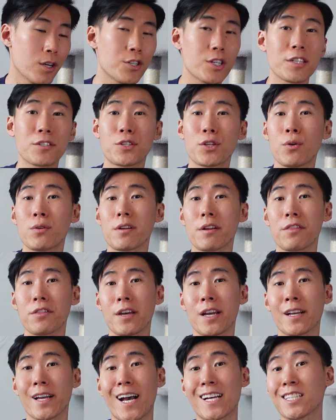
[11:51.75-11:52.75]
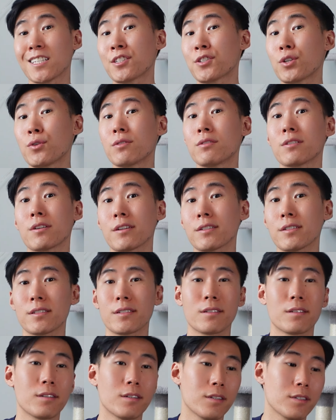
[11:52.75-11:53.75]
You're just doing your thing as a student
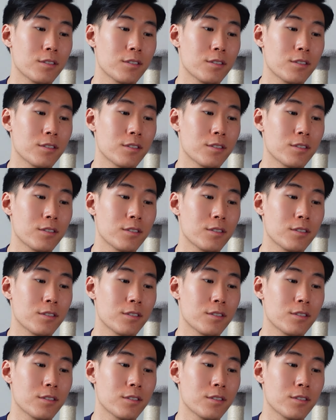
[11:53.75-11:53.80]
nurse.